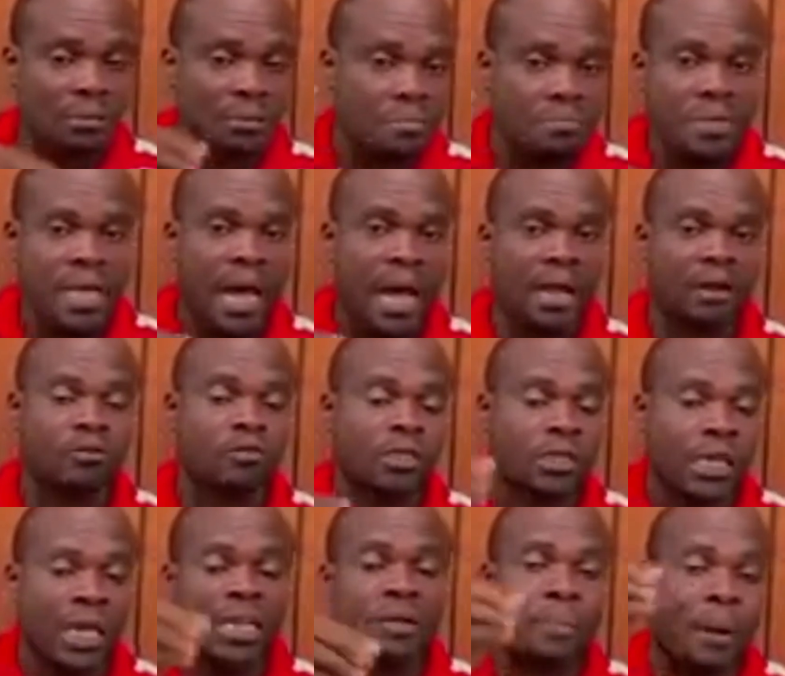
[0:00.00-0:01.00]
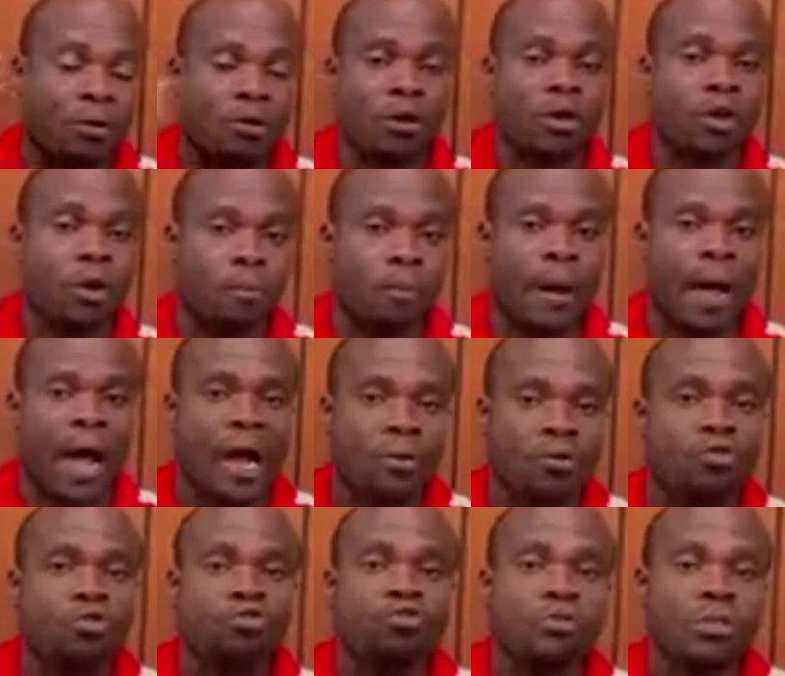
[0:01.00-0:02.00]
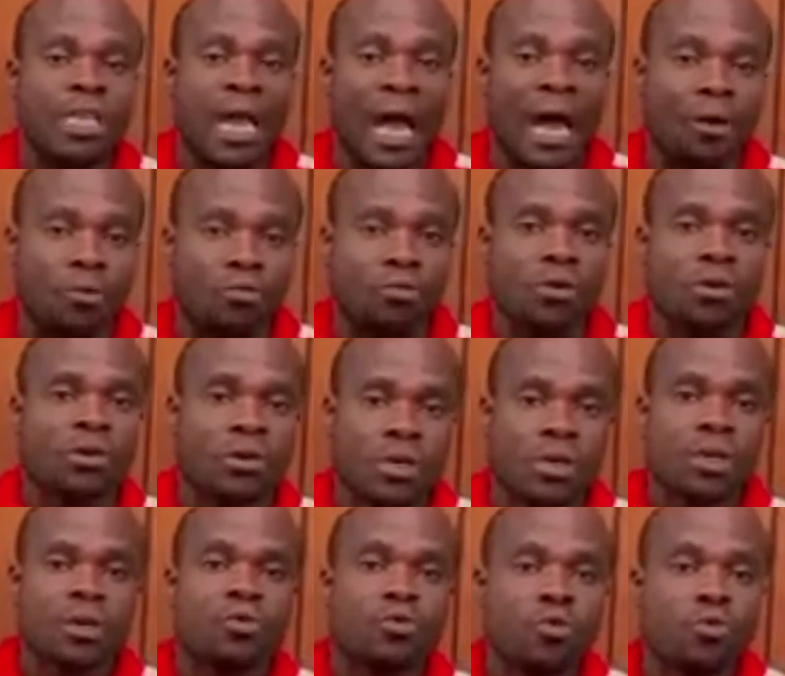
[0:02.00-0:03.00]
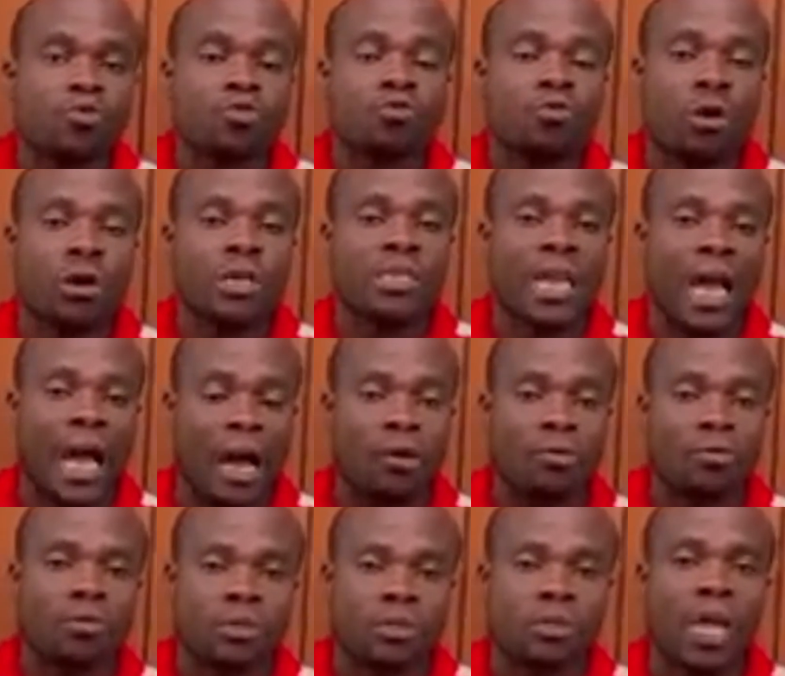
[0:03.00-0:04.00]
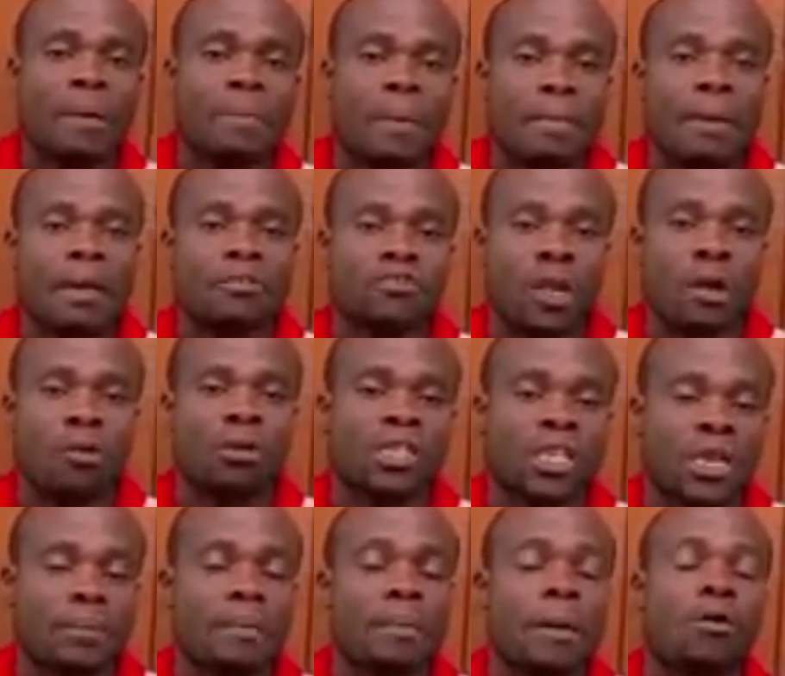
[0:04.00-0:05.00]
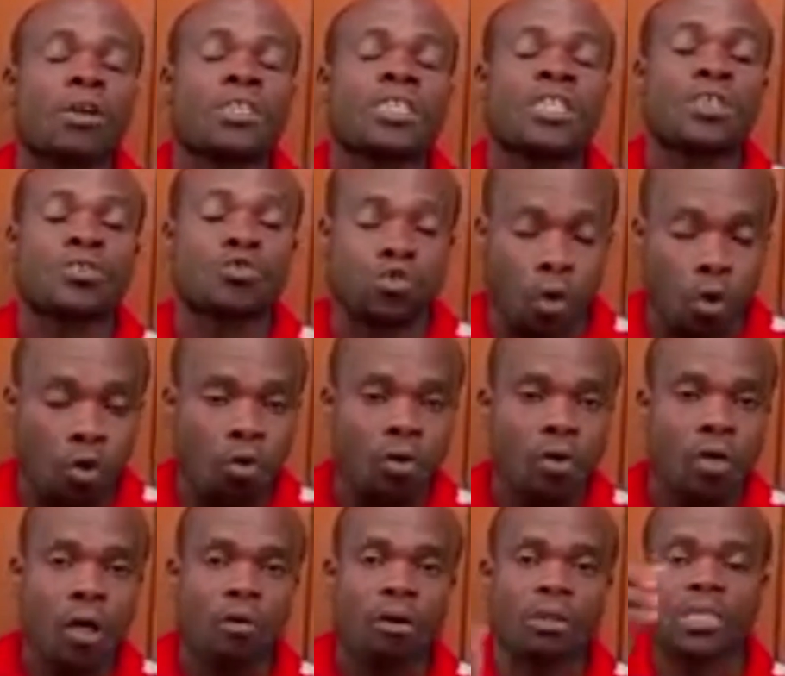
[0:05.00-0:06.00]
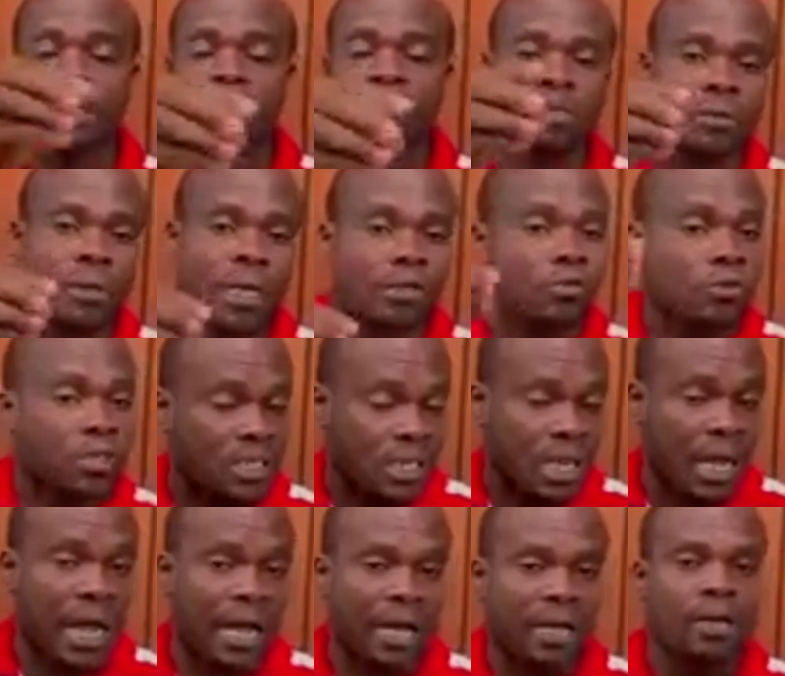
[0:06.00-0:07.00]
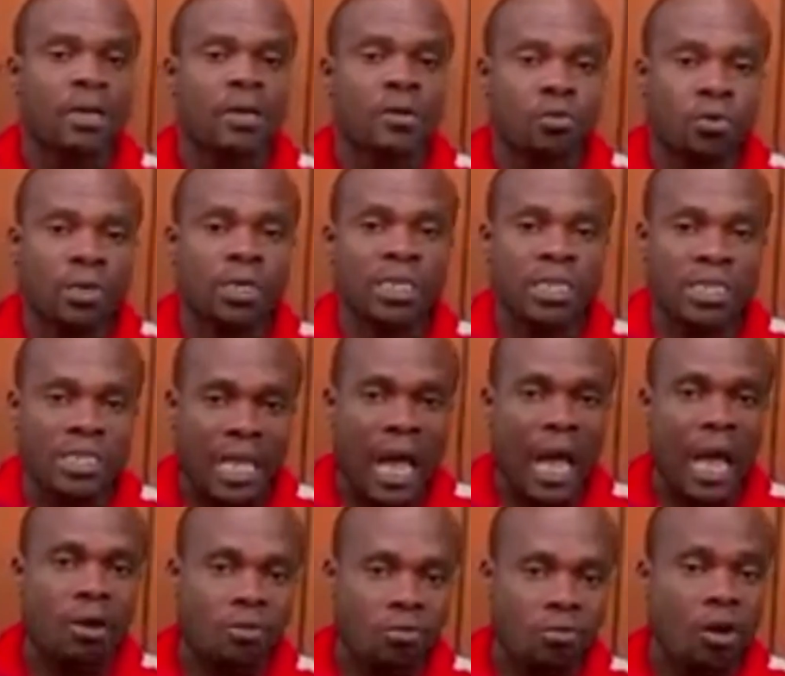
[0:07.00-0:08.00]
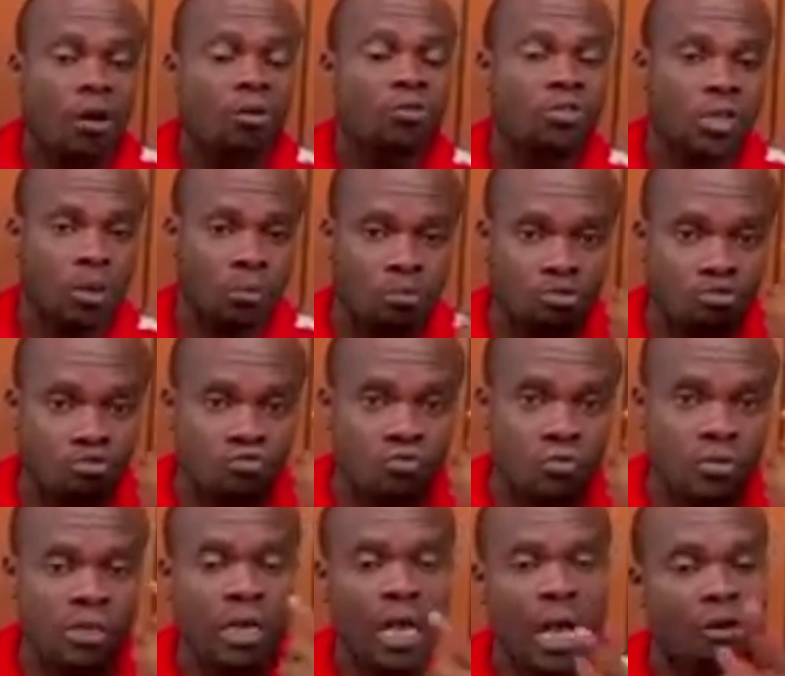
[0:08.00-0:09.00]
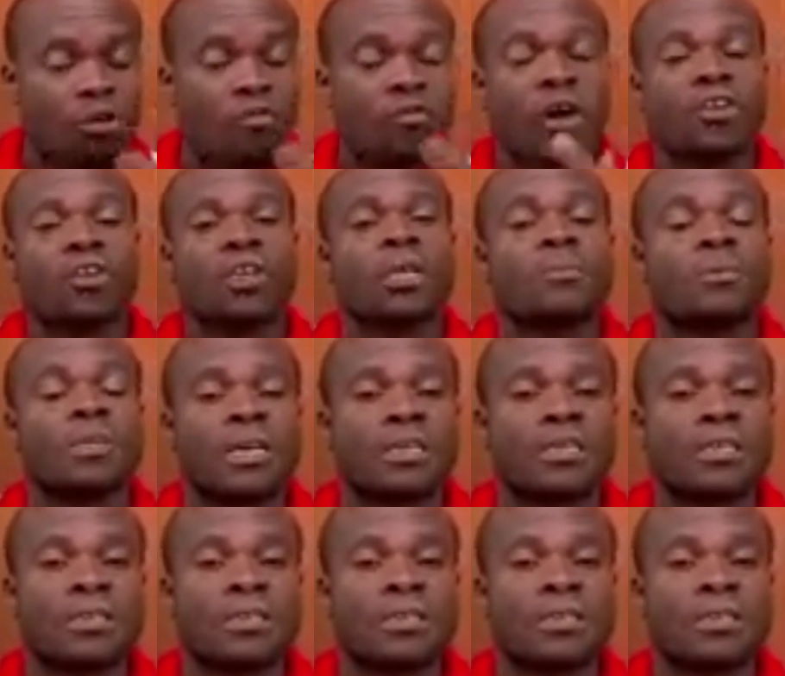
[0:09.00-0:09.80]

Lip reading: Biano, Sandy Papa, your bar, Ukunyao. Ukunyao so ebe ma so na kwata na be ma kwata ito kwata so de ma juice ka we yiri nyao won so musu akufa de nyamde